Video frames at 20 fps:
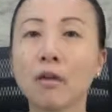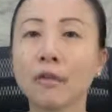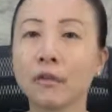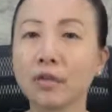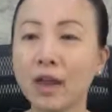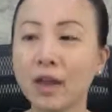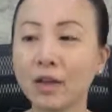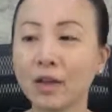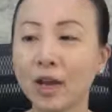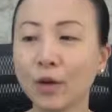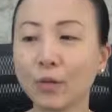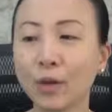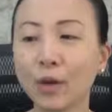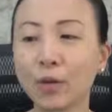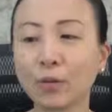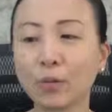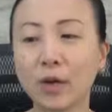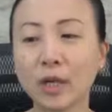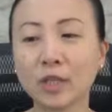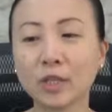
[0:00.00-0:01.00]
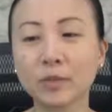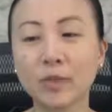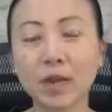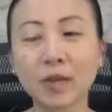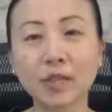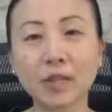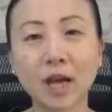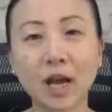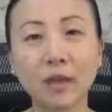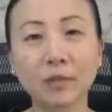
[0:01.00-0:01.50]
then I won't waste my
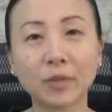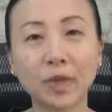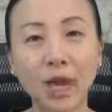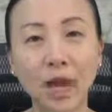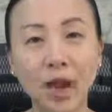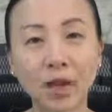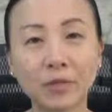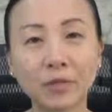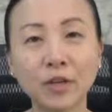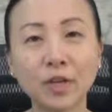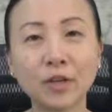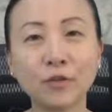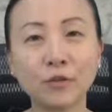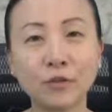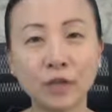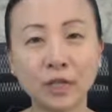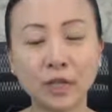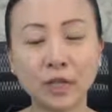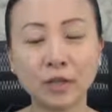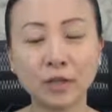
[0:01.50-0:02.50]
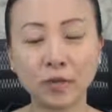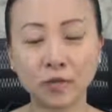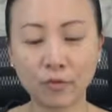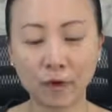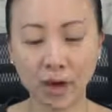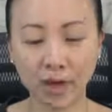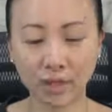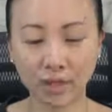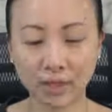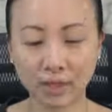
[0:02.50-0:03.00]
time carefully reading the
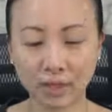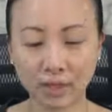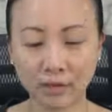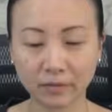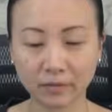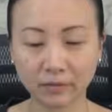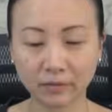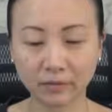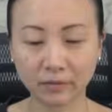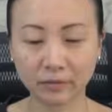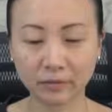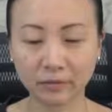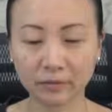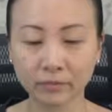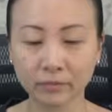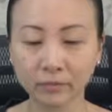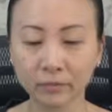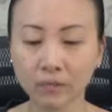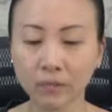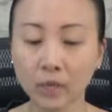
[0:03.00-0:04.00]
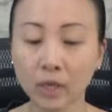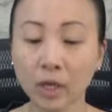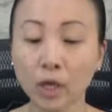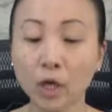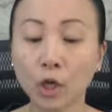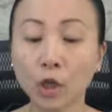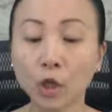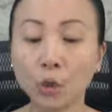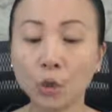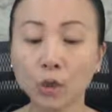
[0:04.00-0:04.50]
rest.
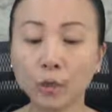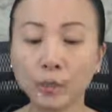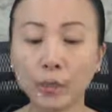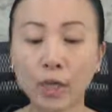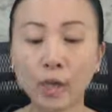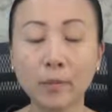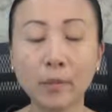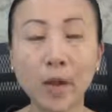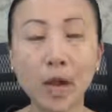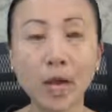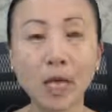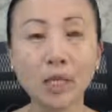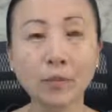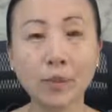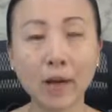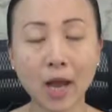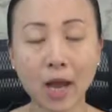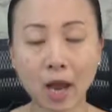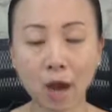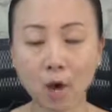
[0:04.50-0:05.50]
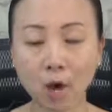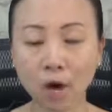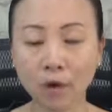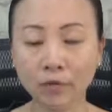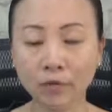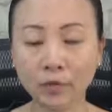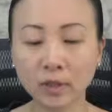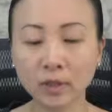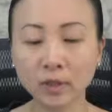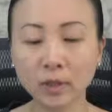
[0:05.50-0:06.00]
You will be amazed by how
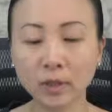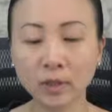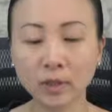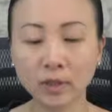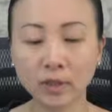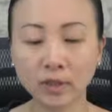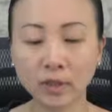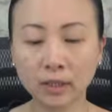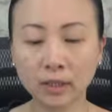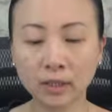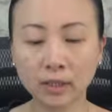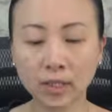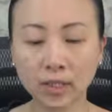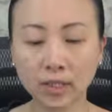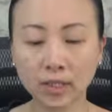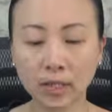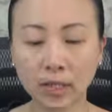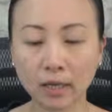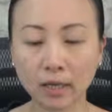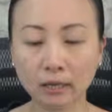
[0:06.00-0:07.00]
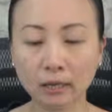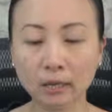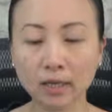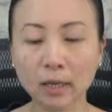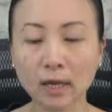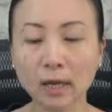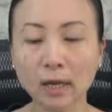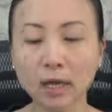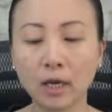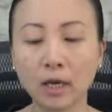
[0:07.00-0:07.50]
often the little details,
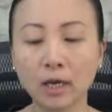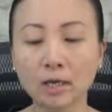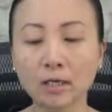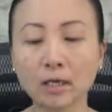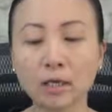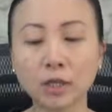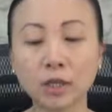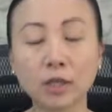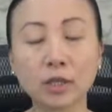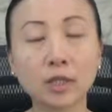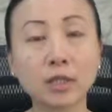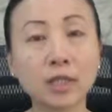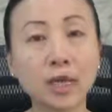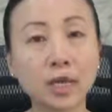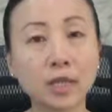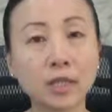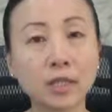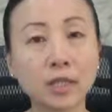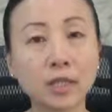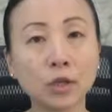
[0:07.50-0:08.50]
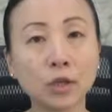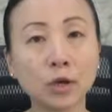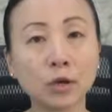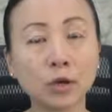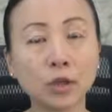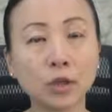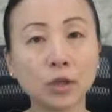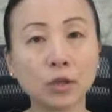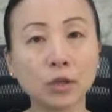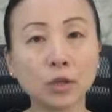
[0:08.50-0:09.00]
such as data,
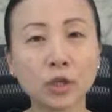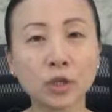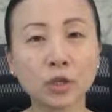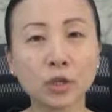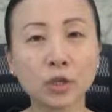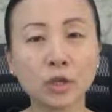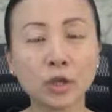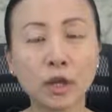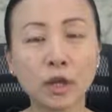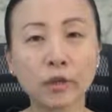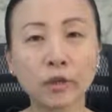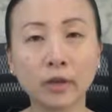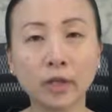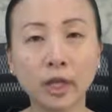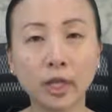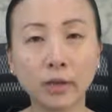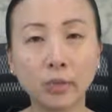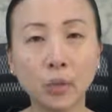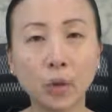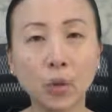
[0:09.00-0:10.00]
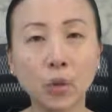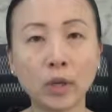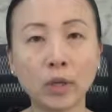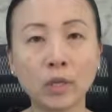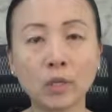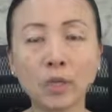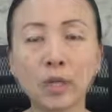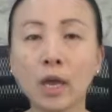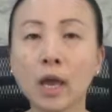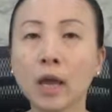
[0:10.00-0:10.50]
conclusions, and other key
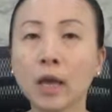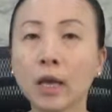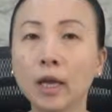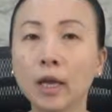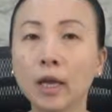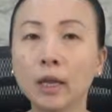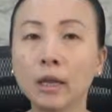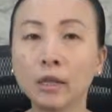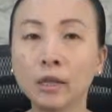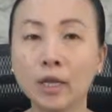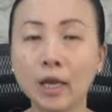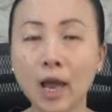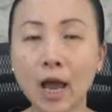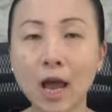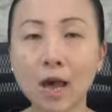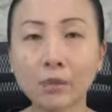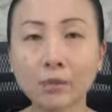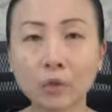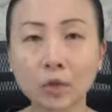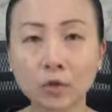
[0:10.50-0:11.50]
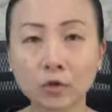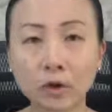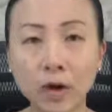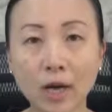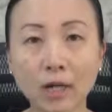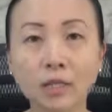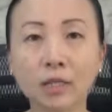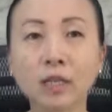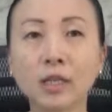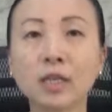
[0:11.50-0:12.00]
points in the
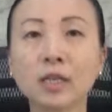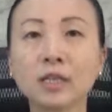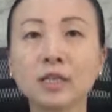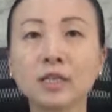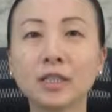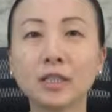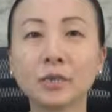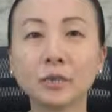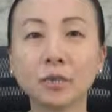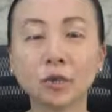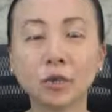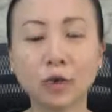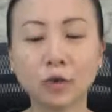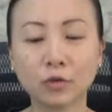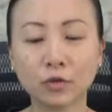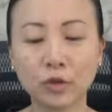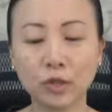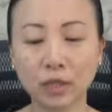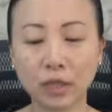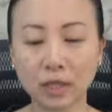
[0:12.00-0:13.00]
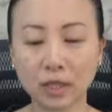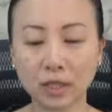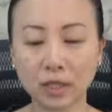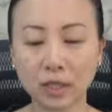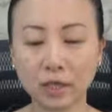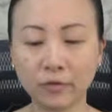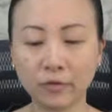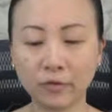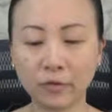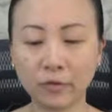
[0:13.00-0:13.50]
abstract seem to contradict
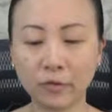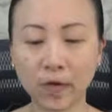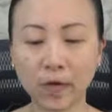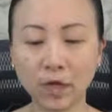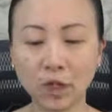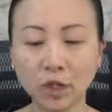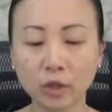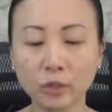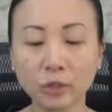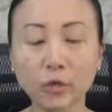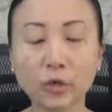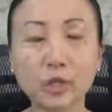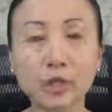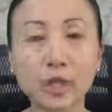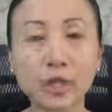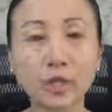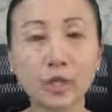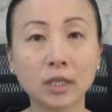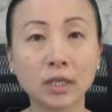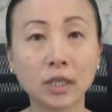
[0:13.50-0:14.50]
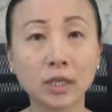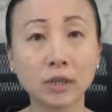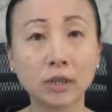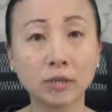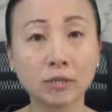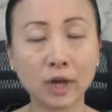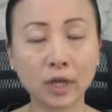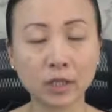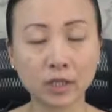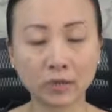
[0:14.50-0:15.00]
information presented in the
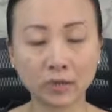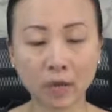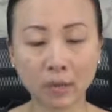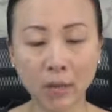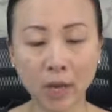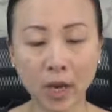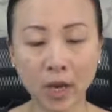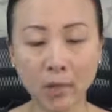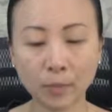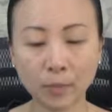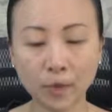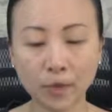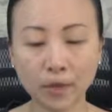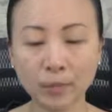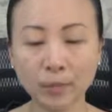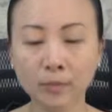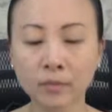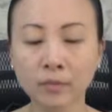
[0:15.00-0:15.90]
rest of the paper.